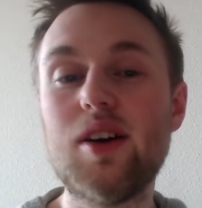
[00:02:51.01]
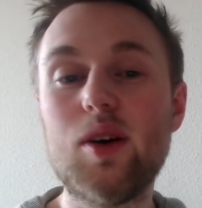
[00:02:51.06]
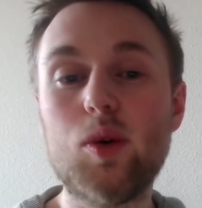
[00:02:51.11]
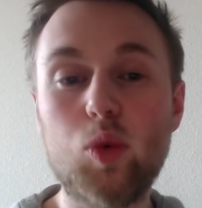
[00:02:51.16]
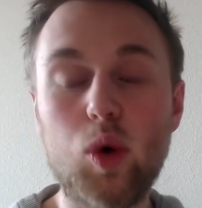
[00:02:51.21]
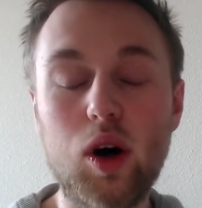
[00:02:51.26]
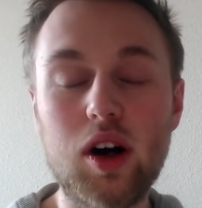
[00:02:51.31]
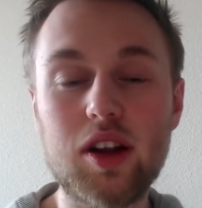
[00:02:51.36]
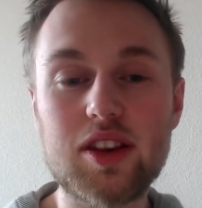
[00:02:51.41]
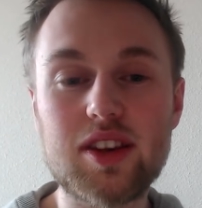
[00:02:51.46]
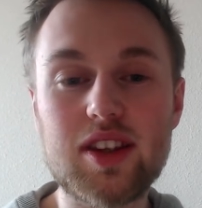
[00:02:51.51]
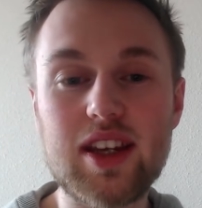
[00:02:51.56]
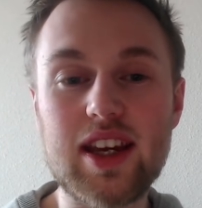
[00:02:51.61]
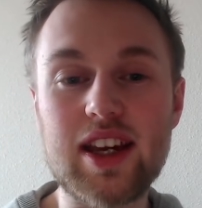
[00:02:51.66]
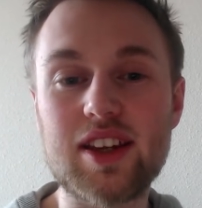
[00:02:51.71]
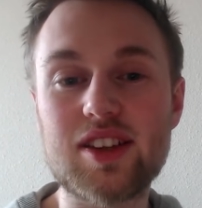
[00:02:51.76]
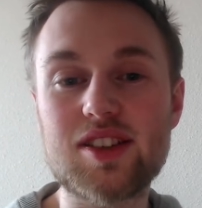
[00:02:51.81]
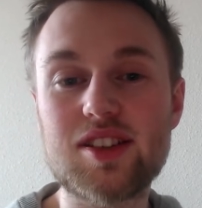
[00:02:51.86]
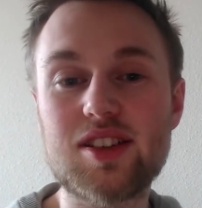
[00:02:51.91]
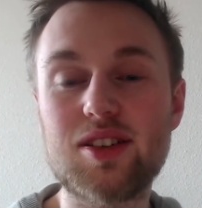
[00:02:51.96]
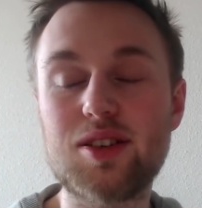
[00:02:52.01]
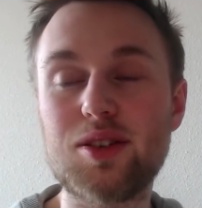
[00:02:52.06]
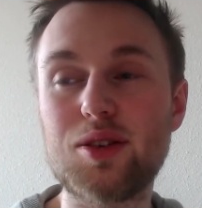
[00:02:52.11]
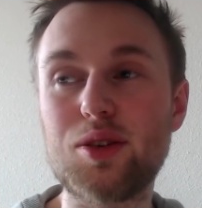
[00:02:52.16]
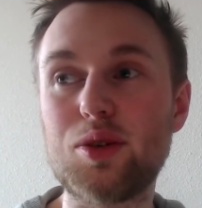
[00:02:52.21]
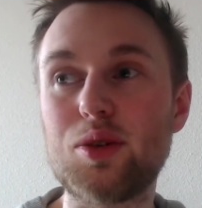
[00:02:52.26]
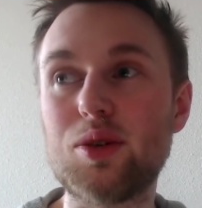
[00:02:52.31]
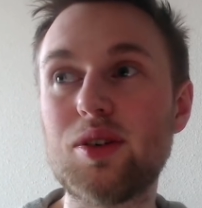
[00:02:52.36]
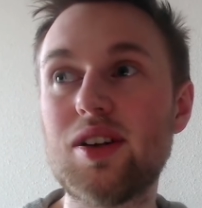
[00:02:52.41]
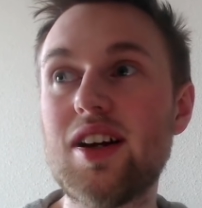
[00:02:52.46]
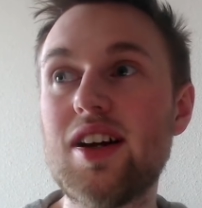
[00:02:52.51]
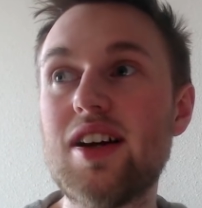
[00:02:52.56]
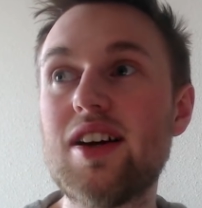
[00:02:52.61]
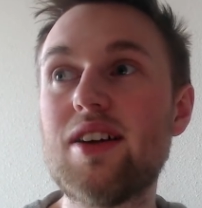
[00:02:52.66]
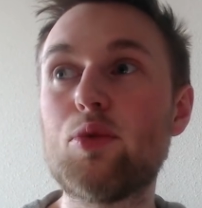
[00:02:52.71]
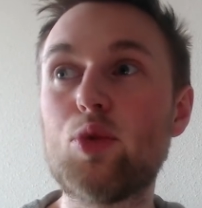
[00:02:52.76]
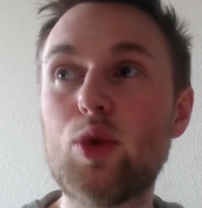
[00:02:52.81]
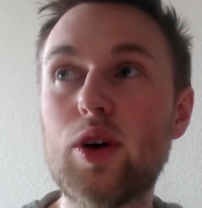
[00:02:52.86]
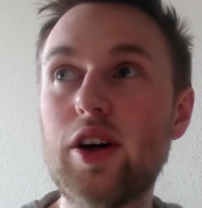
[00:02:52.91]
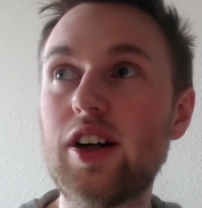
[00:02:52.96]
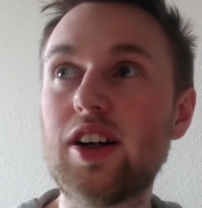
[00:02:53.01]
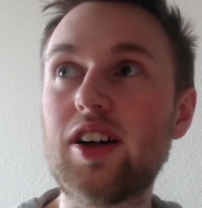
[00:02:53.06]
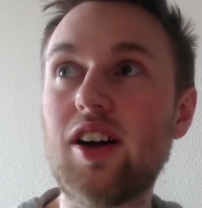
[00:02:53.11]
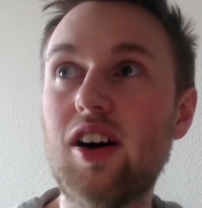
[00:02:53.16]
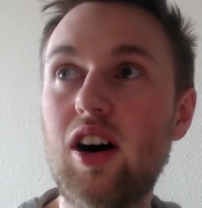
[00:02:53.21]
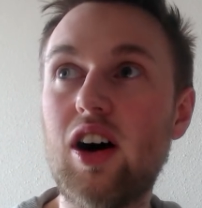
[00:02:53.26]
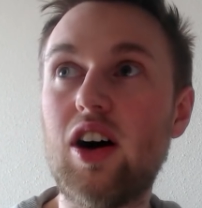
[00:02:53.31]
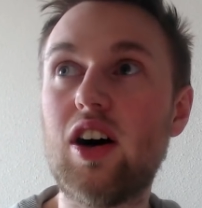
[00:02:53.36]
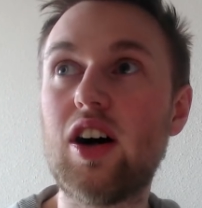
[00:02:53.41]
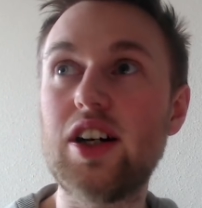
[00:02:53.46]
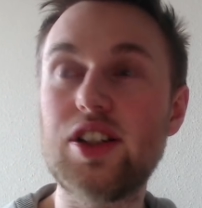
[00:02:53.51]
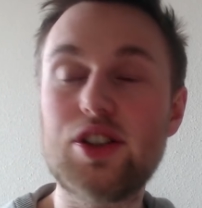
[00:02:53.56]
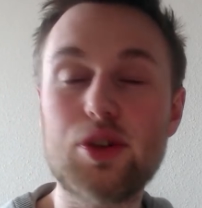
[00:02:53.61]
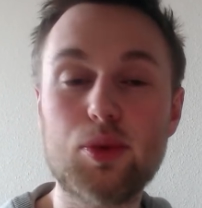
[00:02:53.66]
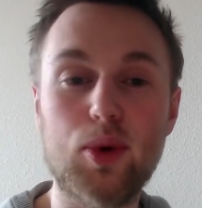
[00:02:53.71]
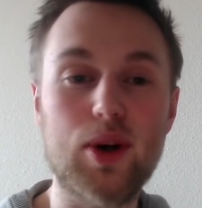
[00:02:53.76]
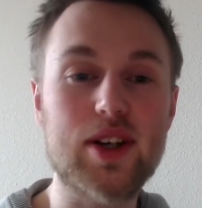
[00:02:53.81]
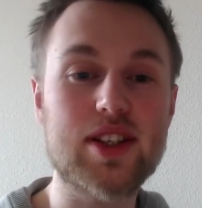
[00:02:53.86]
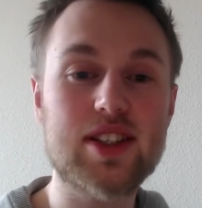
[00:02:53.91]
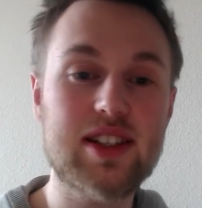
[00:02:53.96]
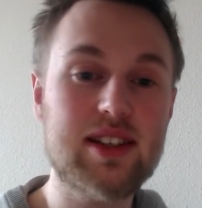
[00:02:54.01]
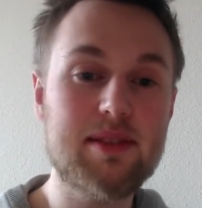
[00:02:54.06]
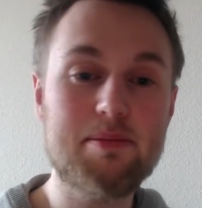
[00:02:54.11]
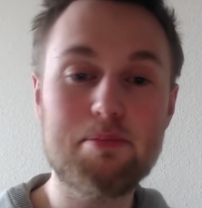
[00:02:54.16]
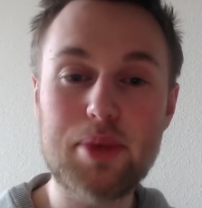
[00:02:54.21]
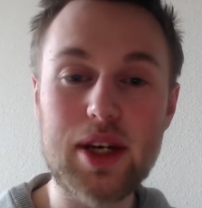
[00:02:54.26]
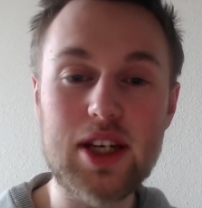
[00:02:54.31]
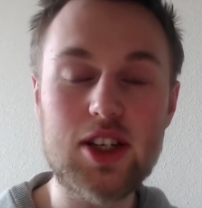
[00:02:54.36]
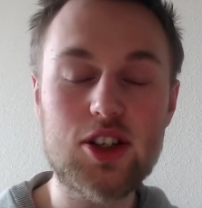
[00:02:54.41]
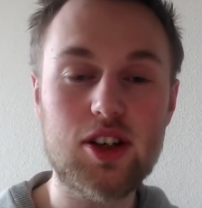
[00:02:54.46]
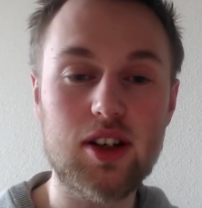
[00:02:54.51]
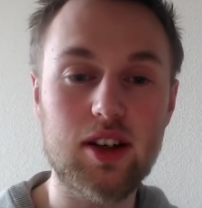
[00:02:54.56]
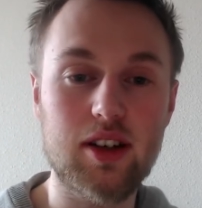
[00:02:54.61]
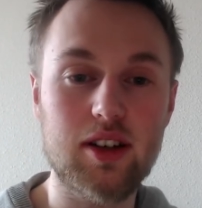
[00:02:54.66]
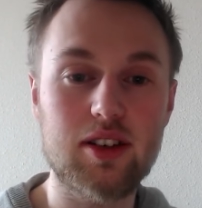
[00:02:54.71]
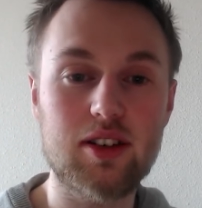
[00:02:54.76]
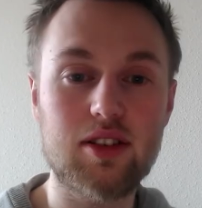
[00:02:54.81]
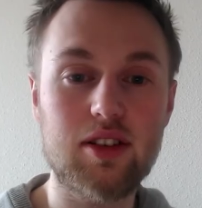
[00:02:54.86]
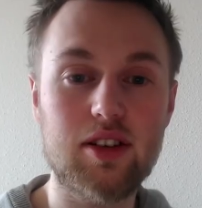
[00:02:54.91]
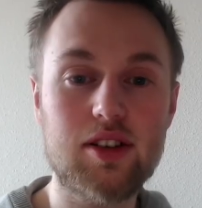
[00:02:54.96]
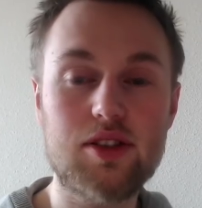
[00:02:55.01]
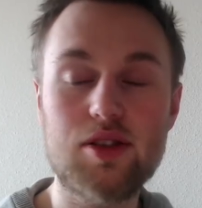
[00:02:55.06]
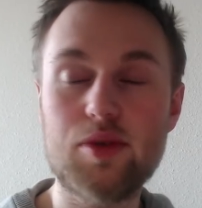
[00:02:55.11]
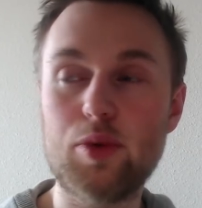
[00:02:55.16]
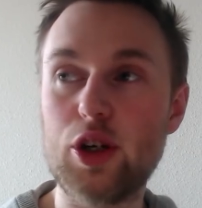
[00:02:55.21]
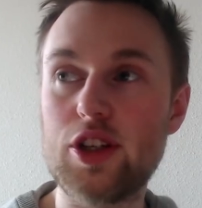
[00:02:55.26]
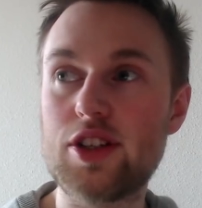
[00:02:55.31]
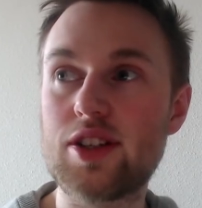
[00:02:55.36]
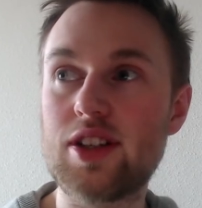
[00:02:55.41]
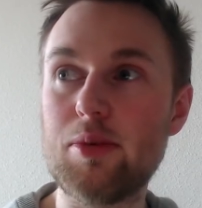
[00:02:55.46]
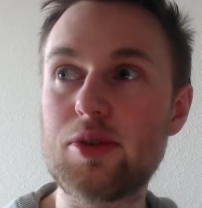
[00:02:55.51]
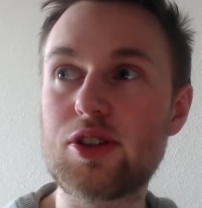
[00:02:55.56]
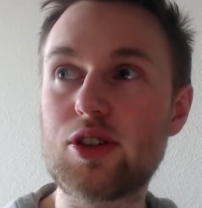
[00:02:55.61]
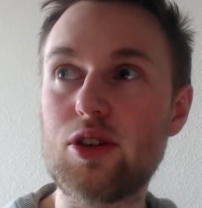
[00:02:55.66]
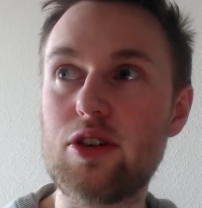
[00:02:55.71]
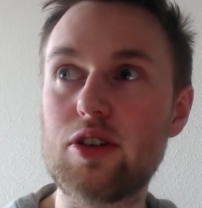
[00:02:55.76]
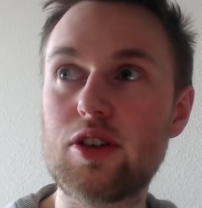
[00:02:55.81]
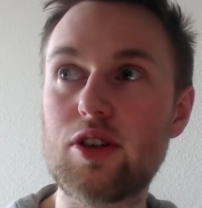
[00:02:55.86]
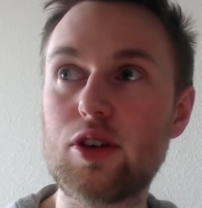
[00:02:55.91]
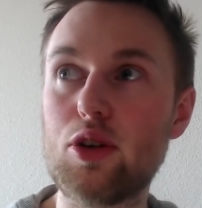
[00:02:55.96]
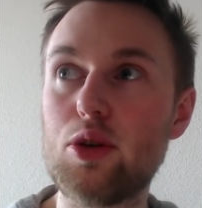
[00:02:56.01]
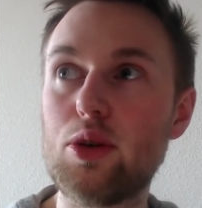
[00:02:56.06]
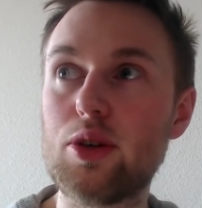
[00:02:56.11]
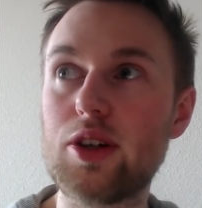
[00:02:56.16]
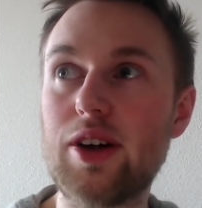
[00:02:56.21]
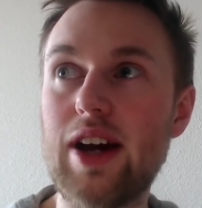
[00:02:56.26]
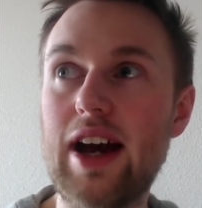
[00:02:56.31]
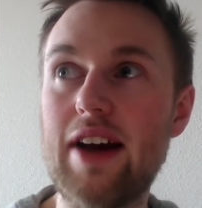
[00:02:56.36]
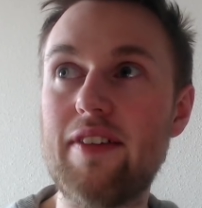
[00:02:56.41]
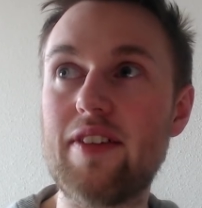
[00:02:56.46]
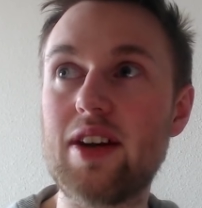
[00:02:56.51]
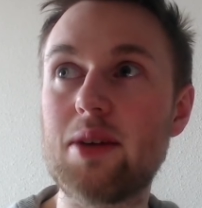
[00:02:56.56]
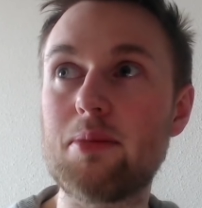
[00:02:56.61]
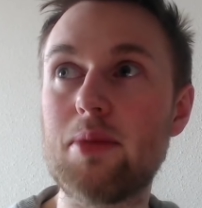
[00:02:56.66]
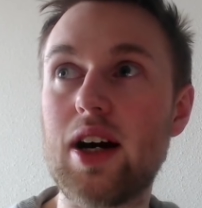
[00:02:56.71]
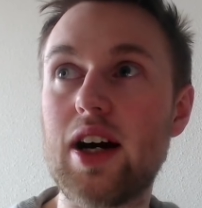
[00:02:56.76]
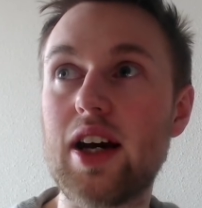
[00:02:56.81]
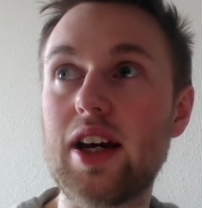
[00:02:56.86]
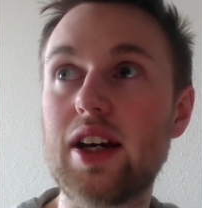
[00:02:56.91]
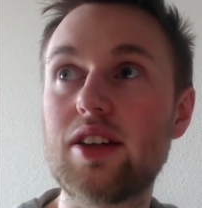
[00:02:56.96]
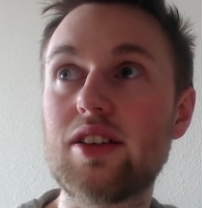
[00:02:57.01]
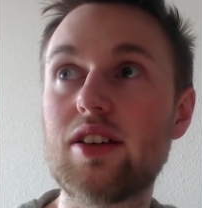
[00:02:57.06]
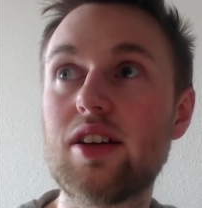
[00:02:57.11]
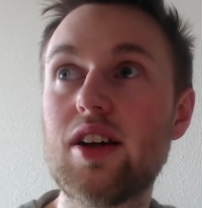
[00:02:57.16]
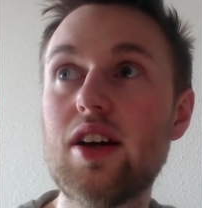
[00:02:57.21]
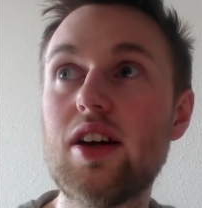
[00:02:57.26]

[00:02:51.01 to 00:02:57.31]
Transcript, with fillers: wanting to work hard towards an ambition or towards some strong goal you have in mind,